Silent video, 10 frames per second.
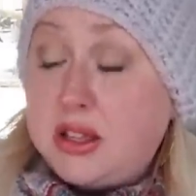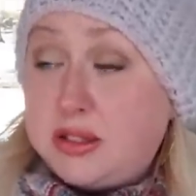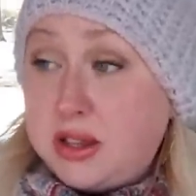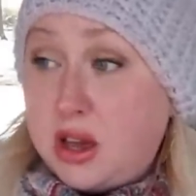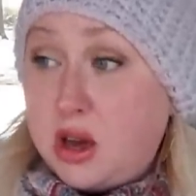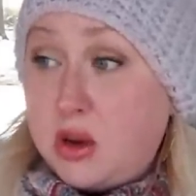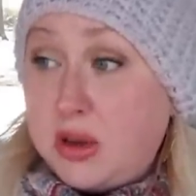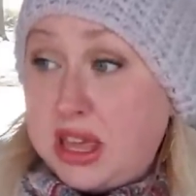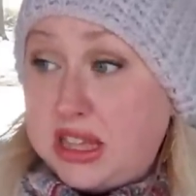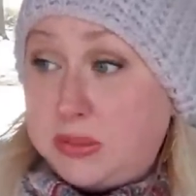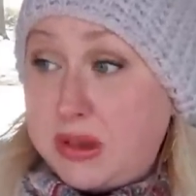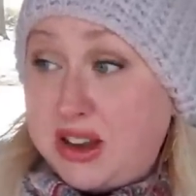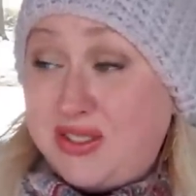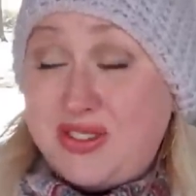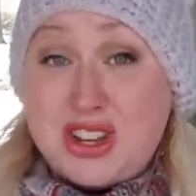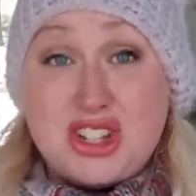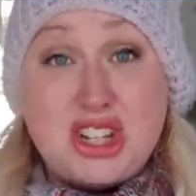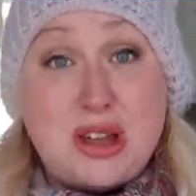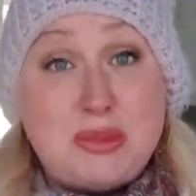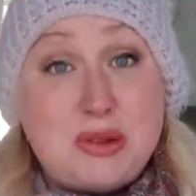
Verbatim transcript: So he's been finishing up